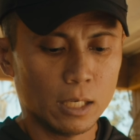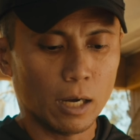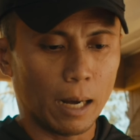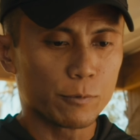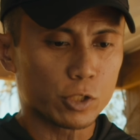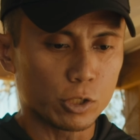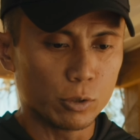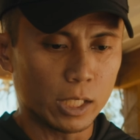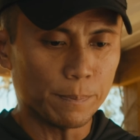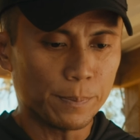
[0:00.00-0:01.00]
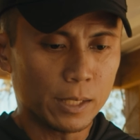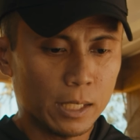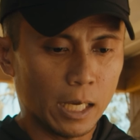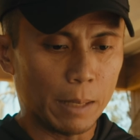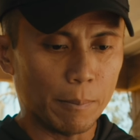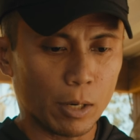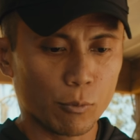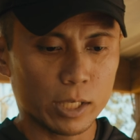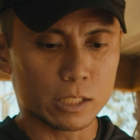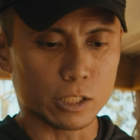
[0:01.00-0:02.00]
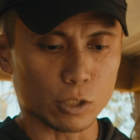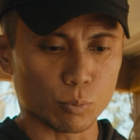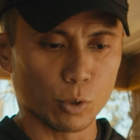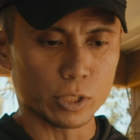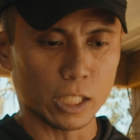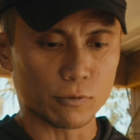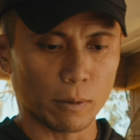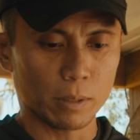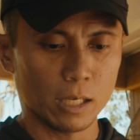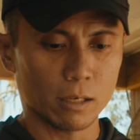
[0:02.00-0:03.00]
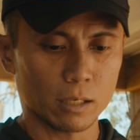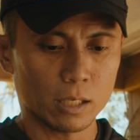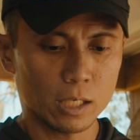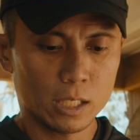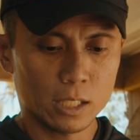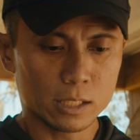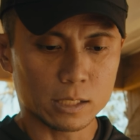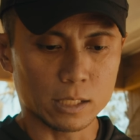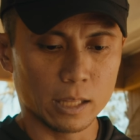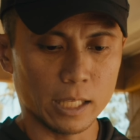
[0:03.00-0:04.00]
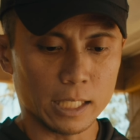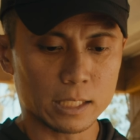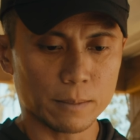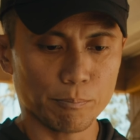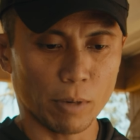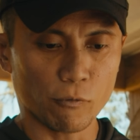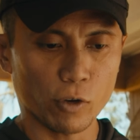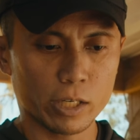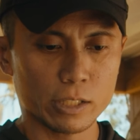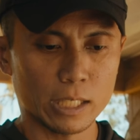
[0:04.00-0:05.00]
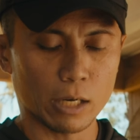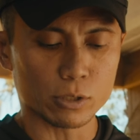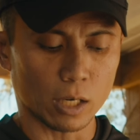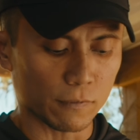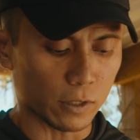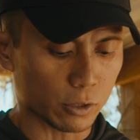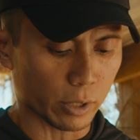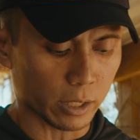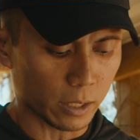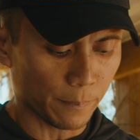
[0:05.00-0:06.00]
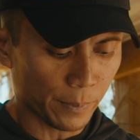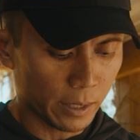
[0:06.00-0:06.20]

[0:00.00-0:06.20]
I'm shooting and my wrist just rotates from here to this. My finger now is off the trigger.